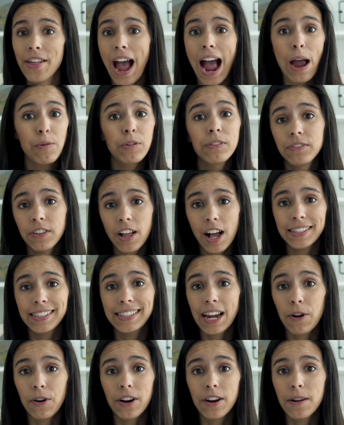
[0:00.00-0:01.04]
I would have lost
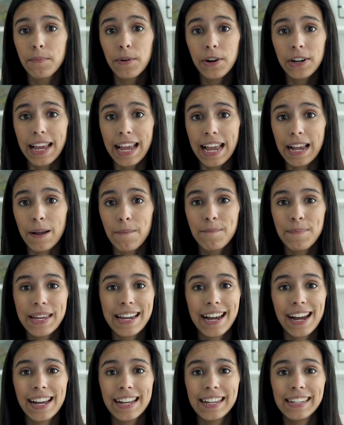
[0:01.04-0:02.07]
out on a booking
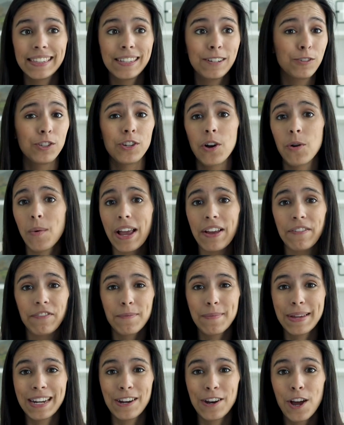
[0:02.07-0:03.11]
because there's no way for
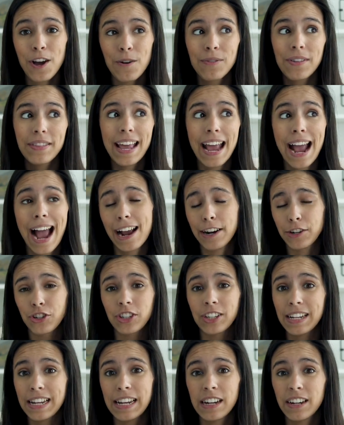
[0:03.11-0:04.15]
me to know that they
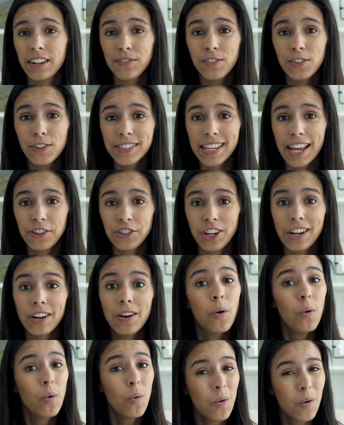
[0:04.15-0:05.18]
actually needed a full
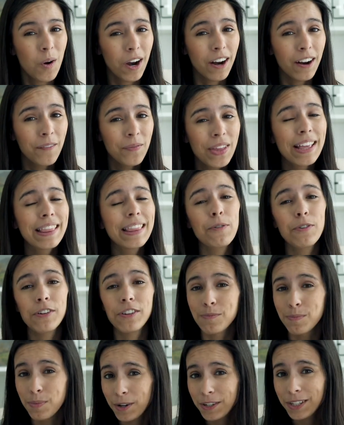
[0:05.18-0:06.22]
session. Or they would
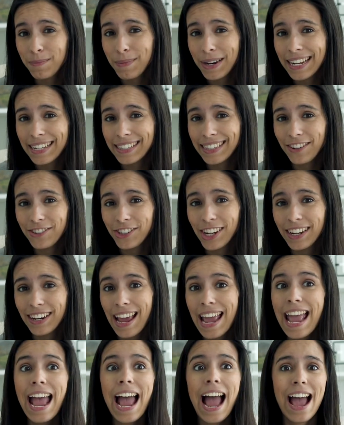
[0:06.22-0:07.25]
have booked a mini
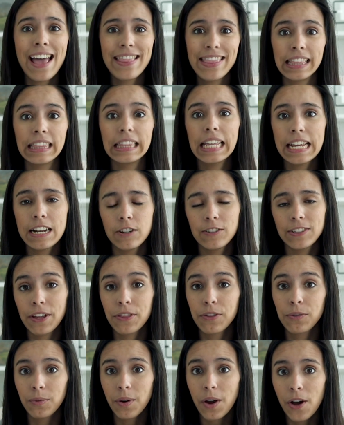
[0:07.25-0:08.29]
session, and then later
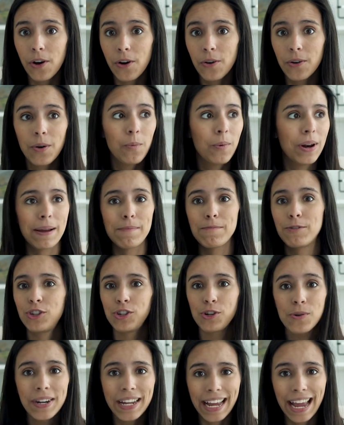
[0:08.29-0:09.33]
down the road, when I'm
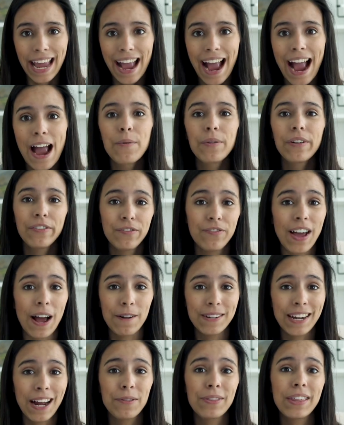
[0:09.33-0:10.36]
shooting it, I would have
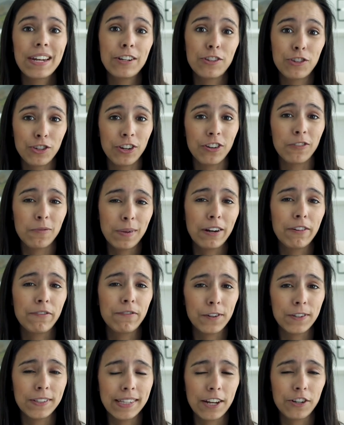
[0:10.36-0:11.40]
found out that it should have been a
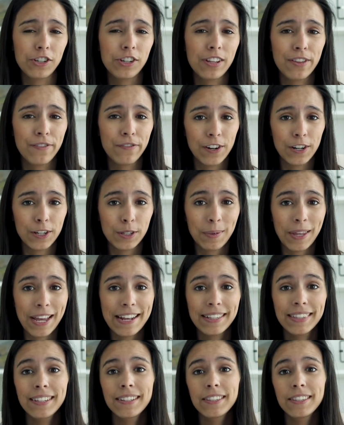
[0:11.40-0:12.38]
full session in the first place.